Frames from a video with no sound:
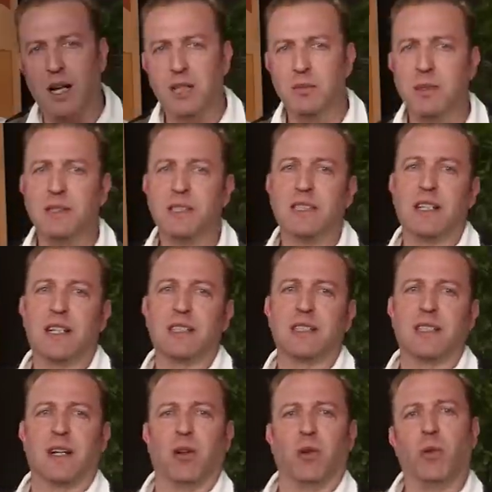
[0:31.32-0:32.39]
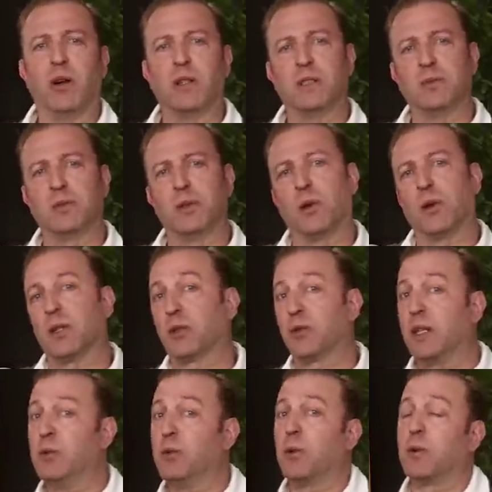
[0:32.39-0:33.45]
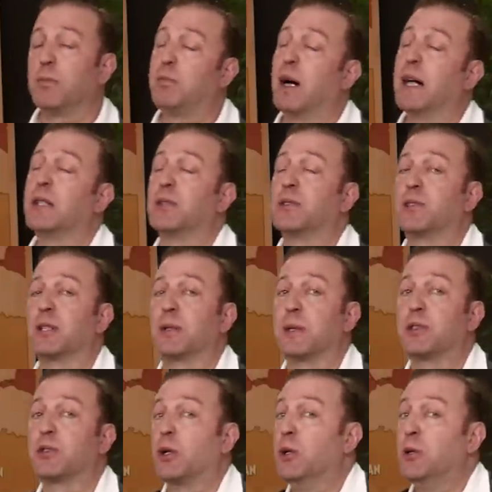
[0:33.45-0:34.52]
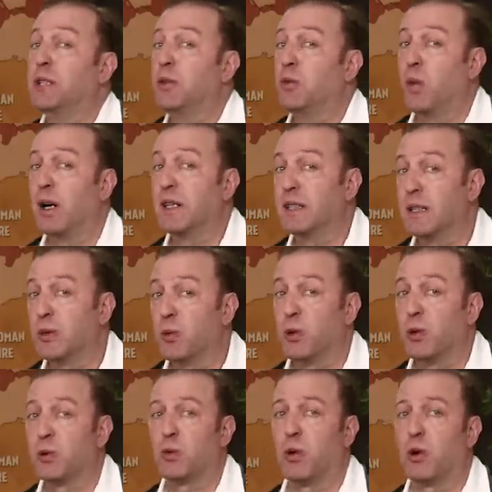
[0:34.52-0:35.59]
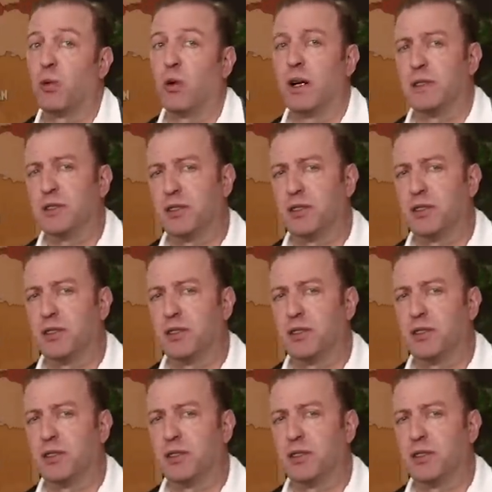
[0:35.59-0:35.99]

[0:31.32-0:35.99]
I'm Indy Neidell. Welcome to our Great War bio series, Who Did What in World War I?